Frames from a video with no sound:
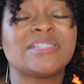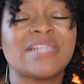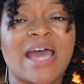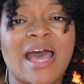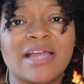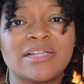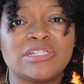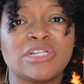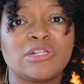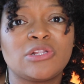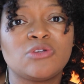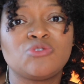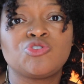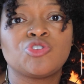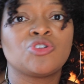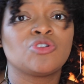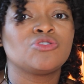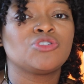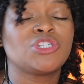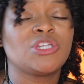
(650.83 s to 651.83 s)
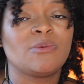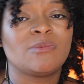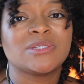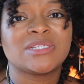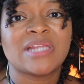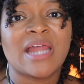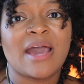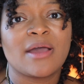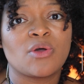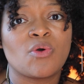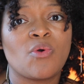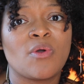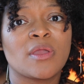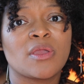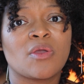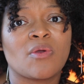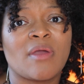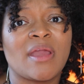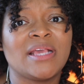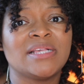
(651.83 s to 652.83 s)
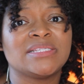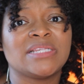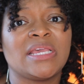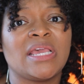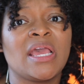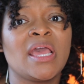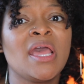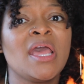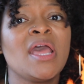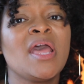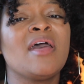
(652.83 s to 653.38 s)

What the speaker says: not delusional. She was not going crazy.